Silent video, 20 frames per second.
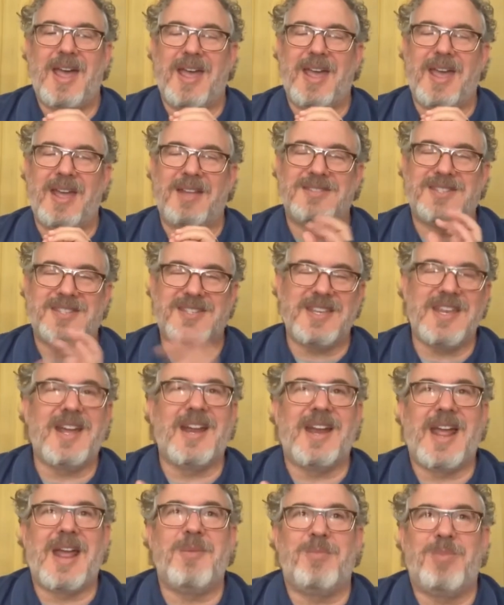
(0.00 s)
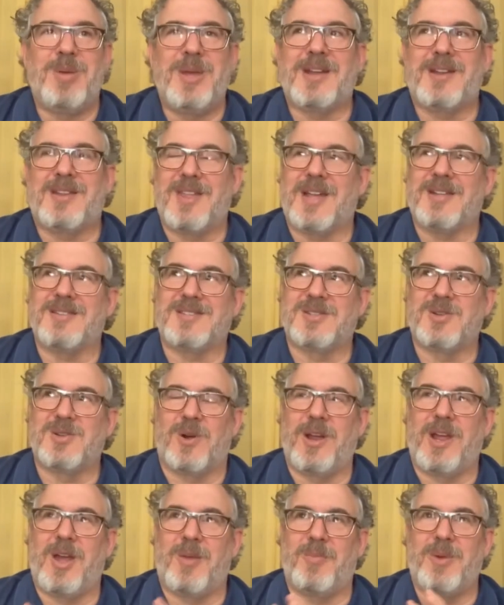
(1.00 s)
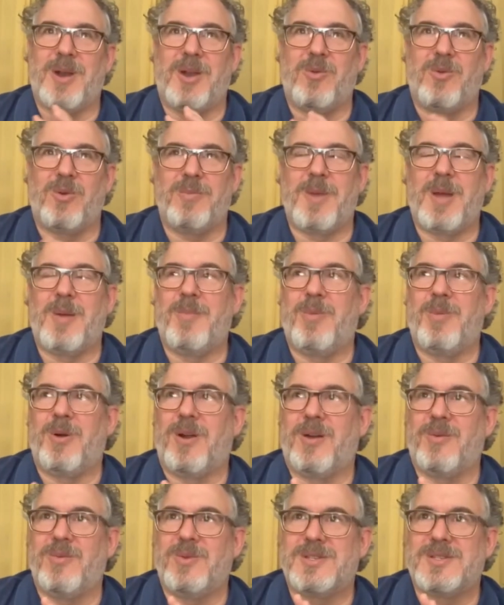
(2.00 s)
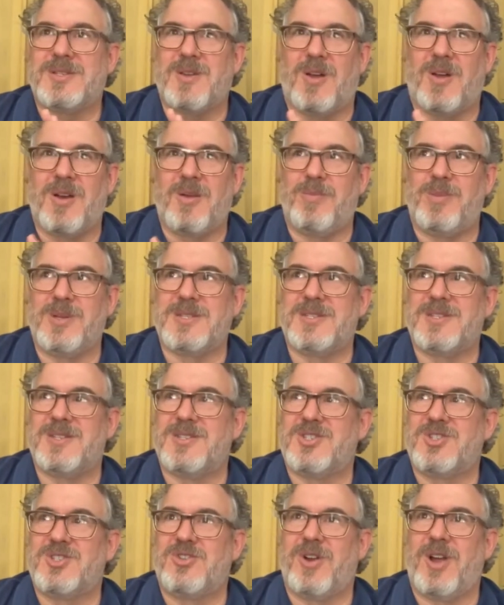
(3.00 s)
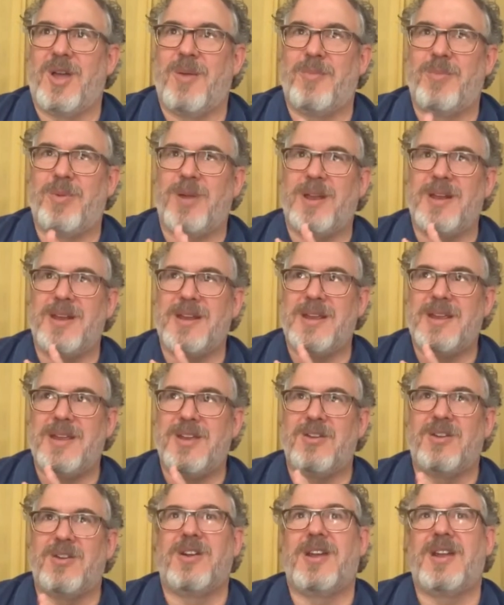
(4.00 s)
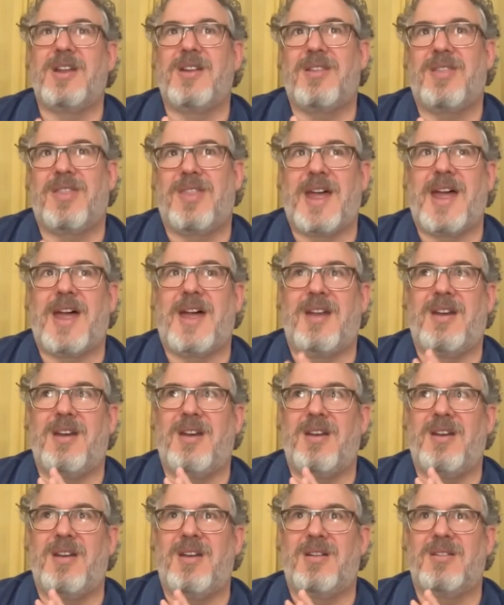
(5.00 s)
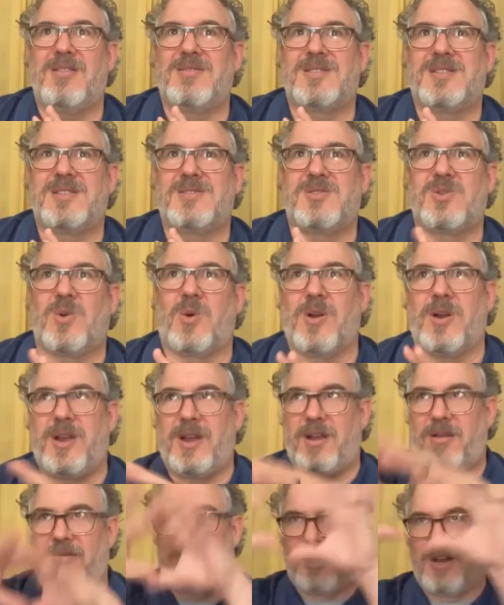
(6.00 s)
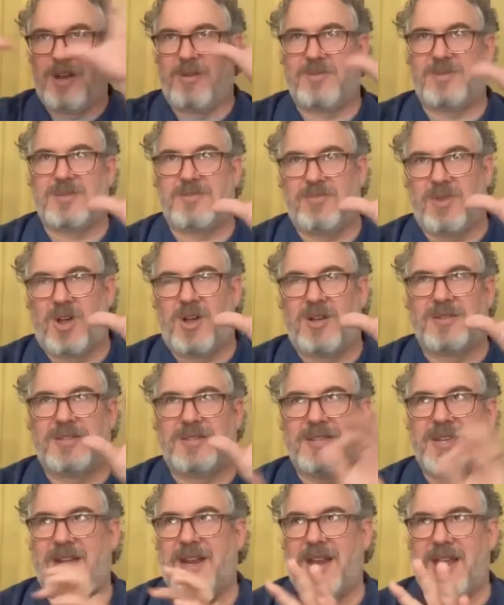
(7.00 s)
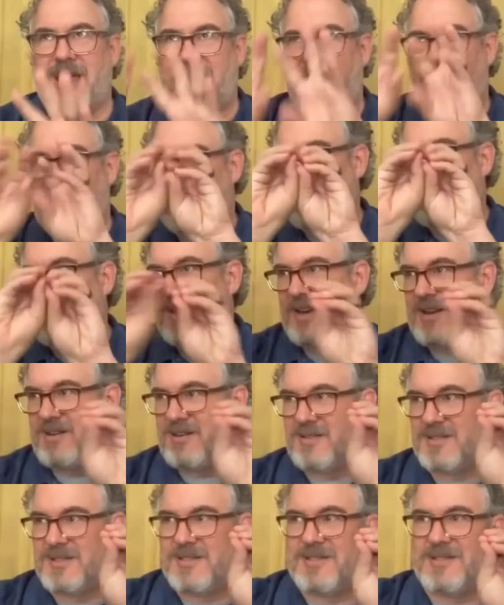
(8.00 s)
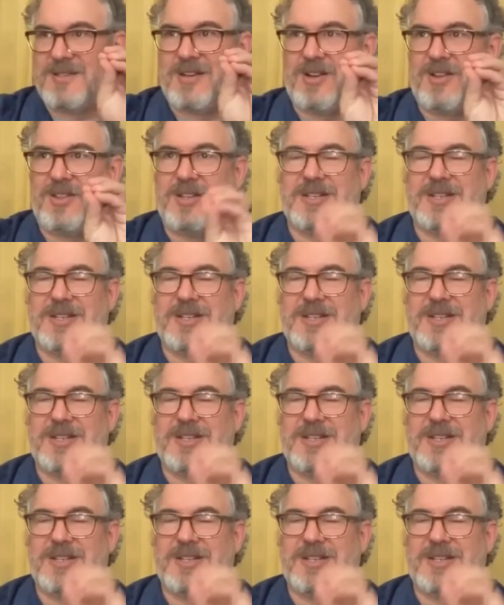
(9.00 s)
And CNN picked that story up. And I remember I was on a business trip and hearing that story, it's on CNN, and then you see it on the